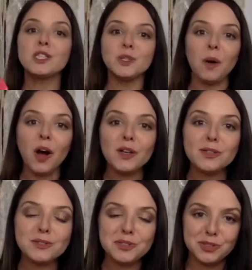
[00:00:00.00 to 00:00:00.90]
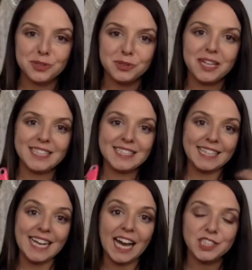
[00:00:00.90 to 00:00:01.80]
So all you do is
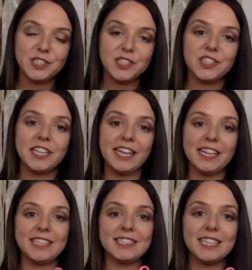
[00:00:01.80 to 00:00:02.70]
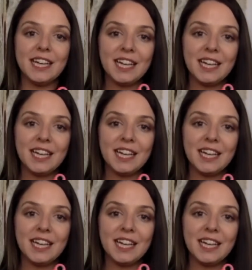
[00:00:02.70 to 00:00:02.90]
attach it to your keys,